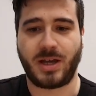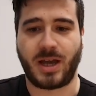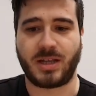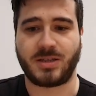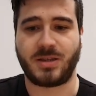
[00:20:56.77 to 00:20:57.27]

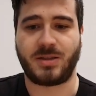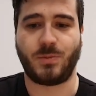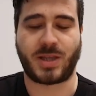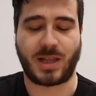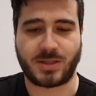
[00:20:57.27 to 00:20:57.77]
And
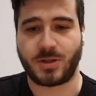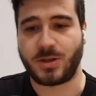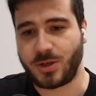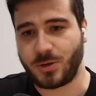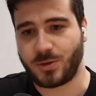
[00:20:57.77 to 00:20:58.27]
what that lets you to
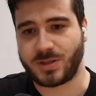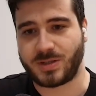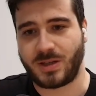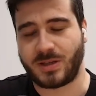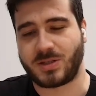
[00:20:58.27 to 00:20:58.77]
do
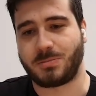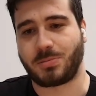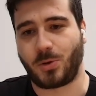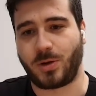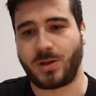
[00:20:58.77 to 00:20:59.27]
is
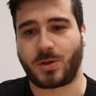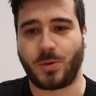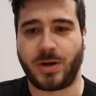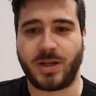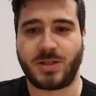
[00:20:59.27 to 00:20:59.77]
deploy
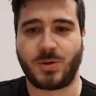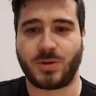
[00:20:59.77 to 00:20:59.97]
liquidity to a